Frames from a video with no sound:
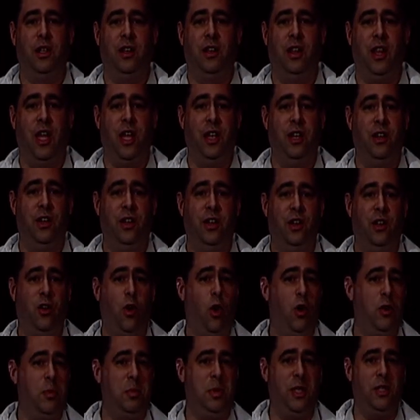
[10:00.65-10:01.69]
than
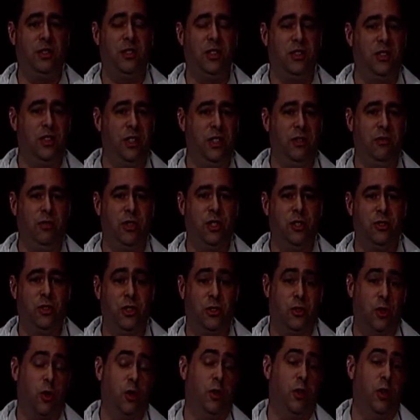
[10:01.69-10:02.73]
all the pieces individually.
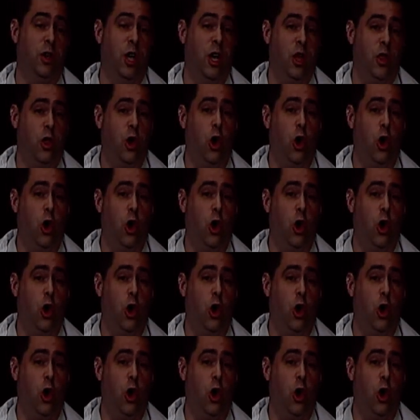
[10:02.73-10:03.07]
So the